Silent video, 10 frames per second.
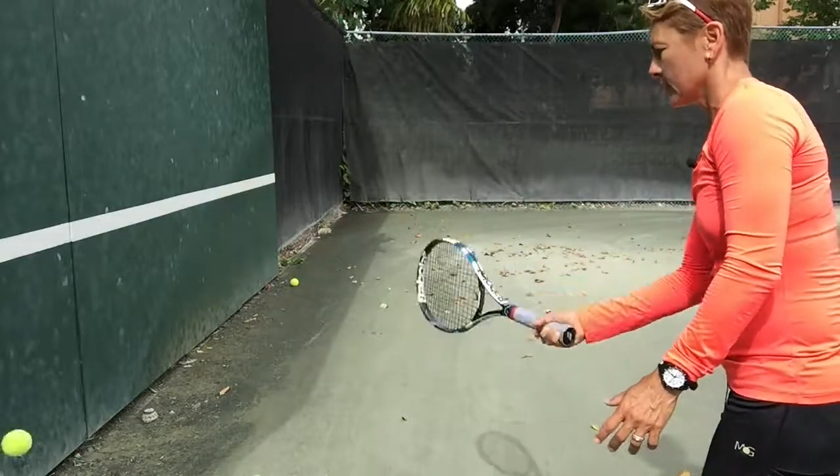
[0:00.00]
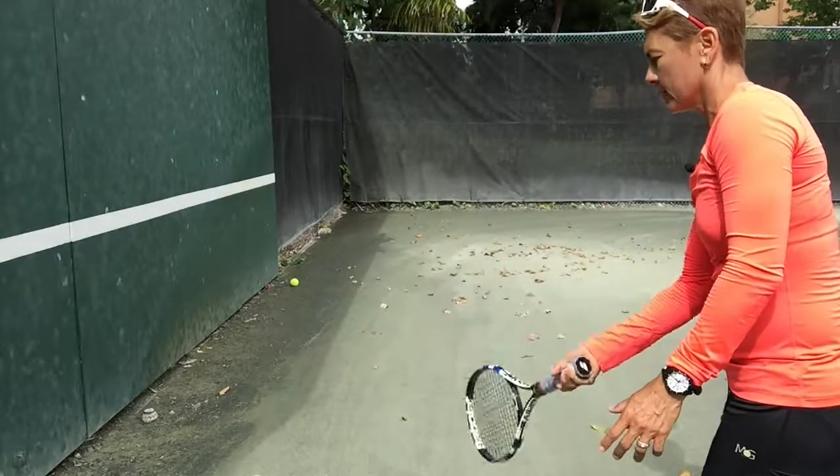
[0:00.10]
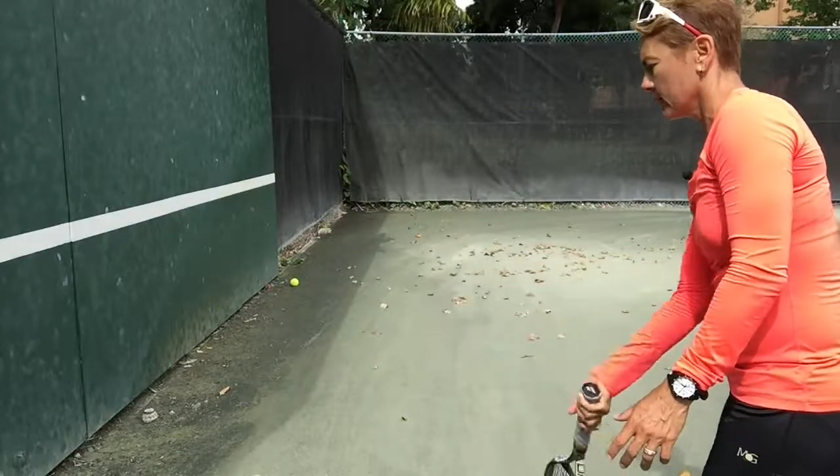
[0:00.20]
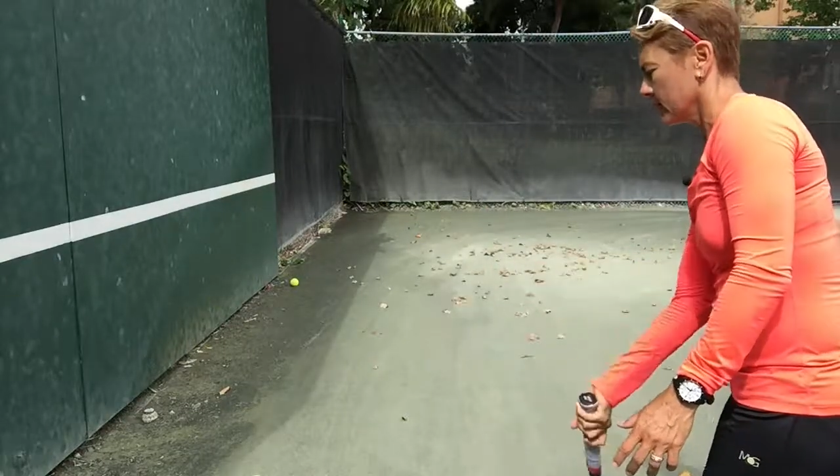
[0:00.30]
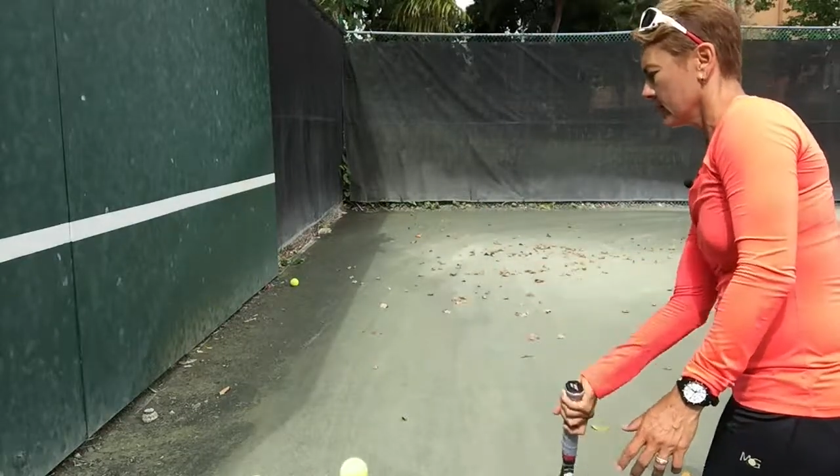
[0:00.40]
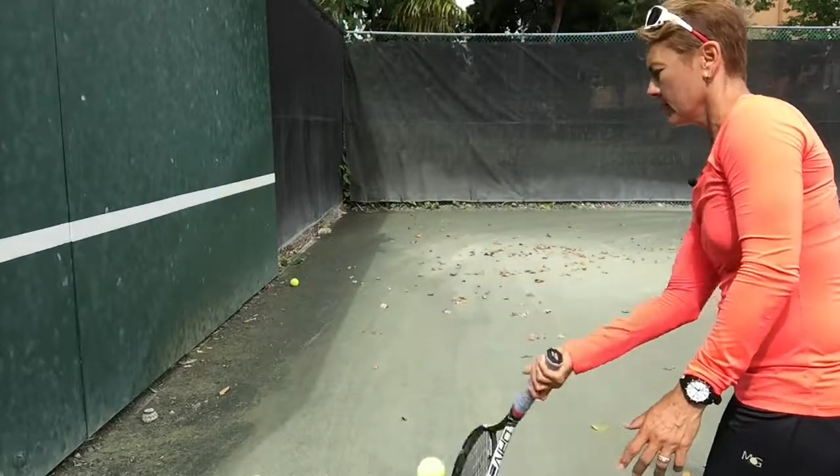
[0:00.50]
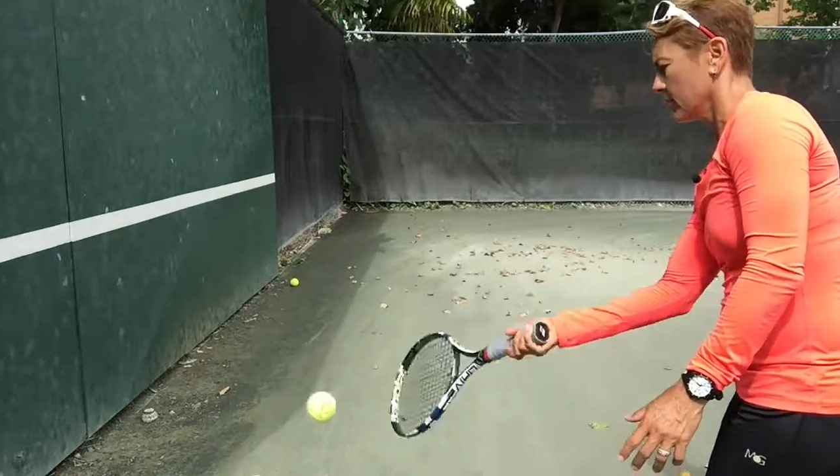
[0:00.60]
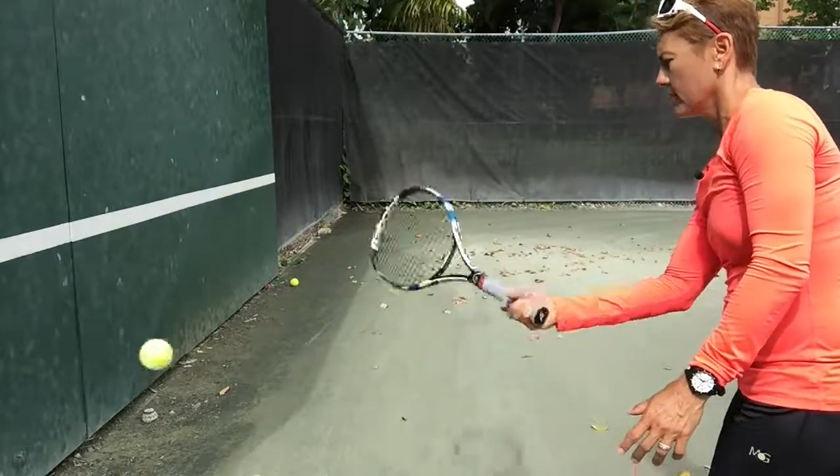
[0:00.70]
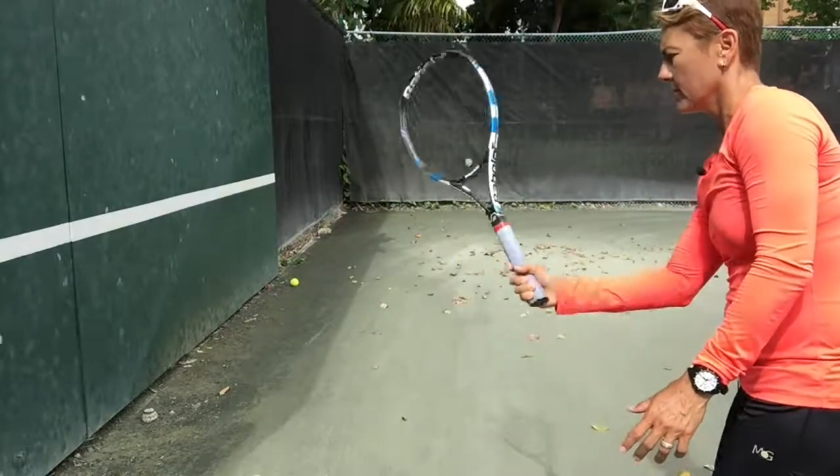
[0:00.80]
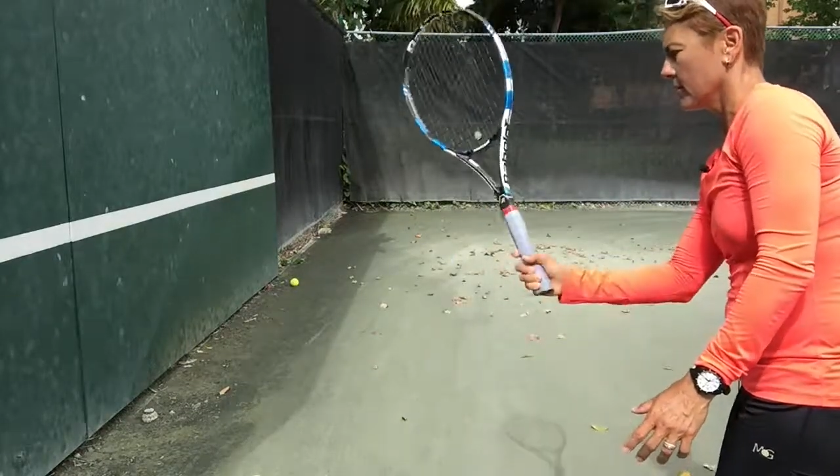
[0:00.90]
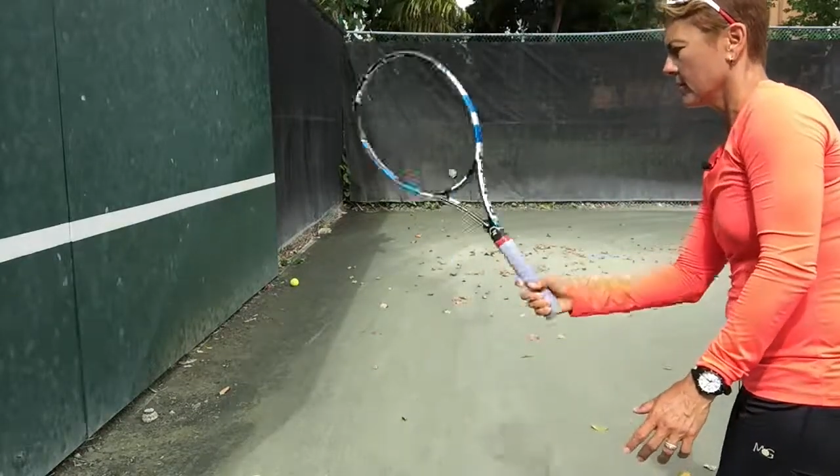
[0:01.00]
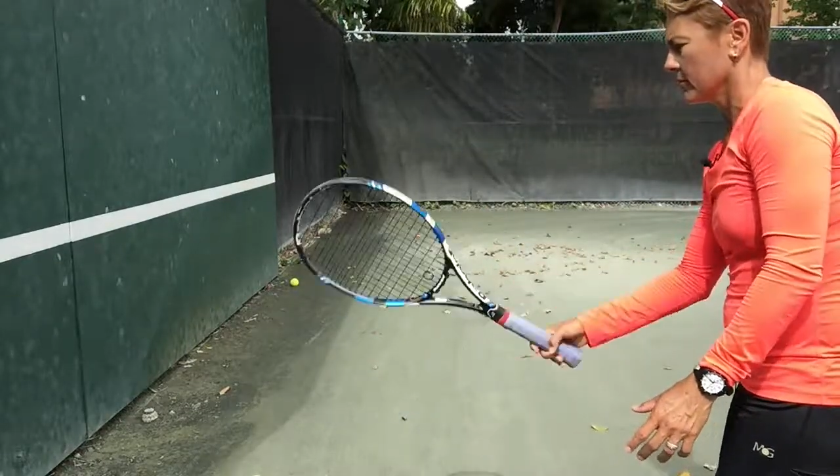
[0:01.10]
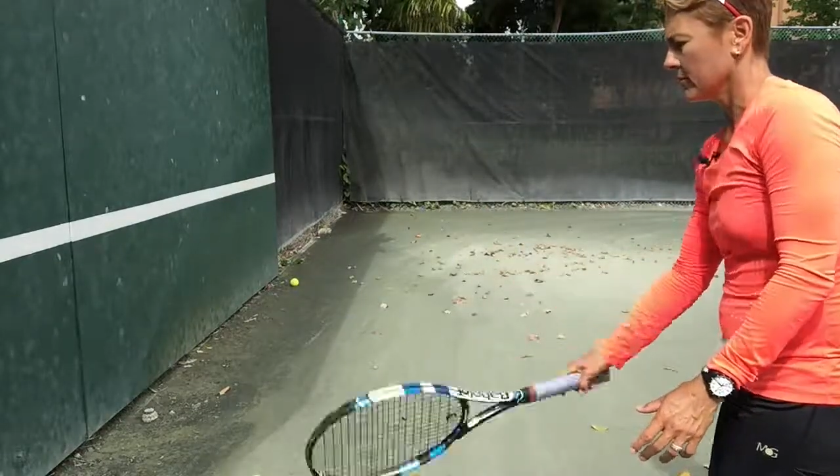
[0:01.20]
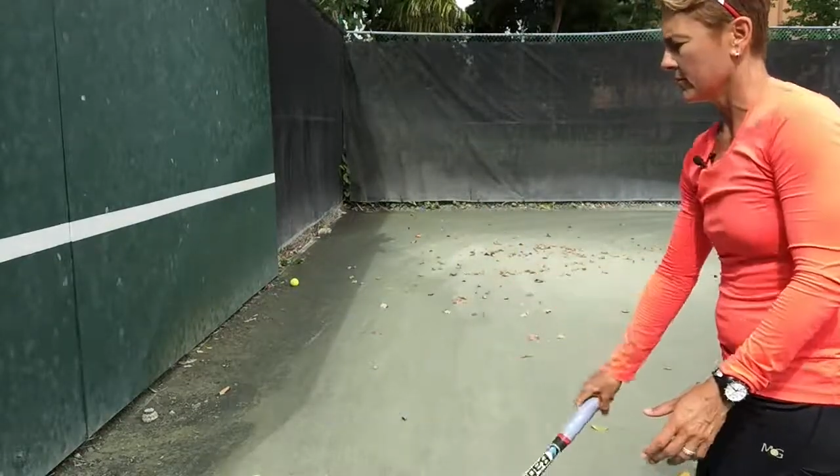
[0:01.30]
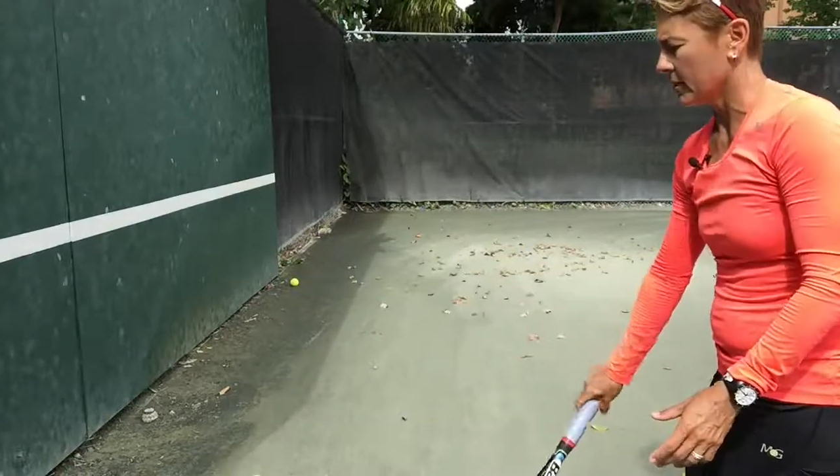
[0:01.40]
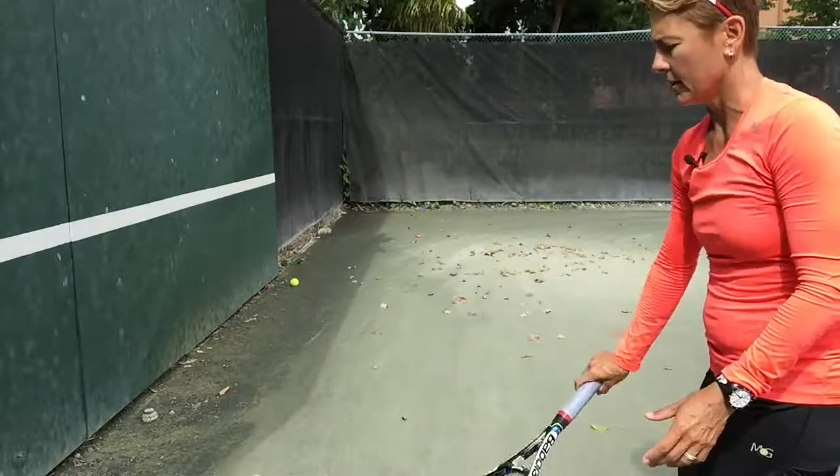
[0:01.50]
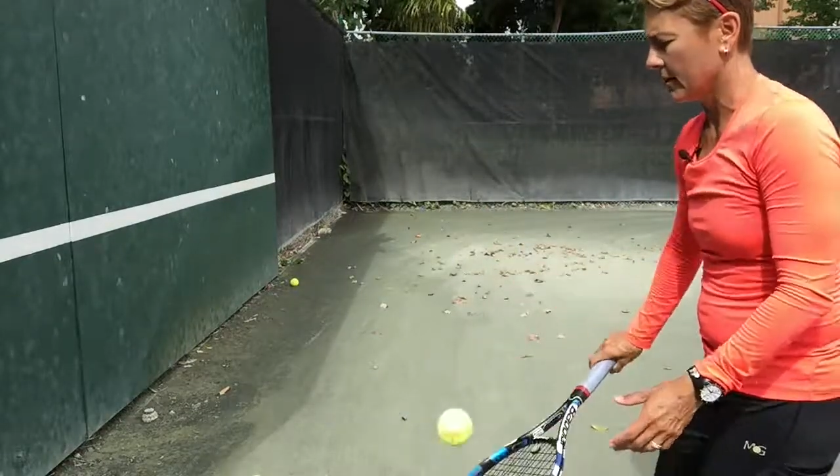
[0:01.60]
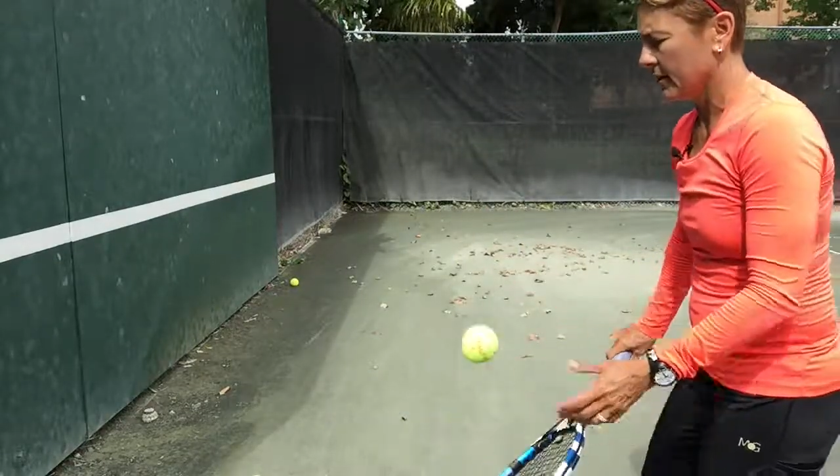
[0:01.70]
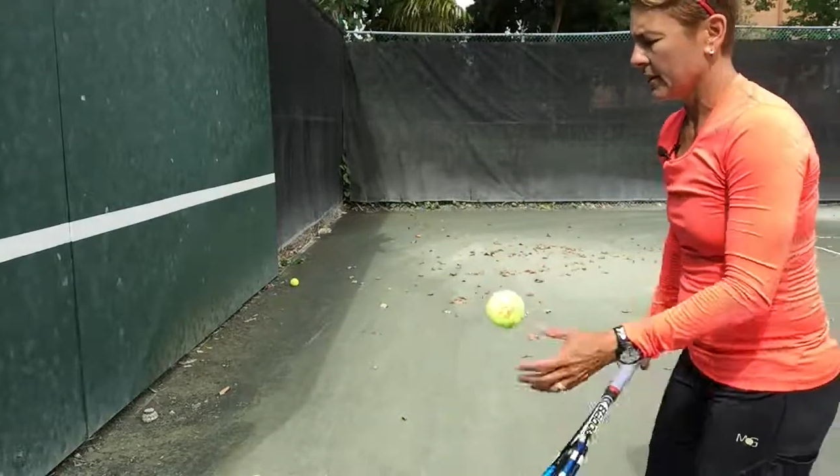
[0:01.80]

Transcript: go low to high.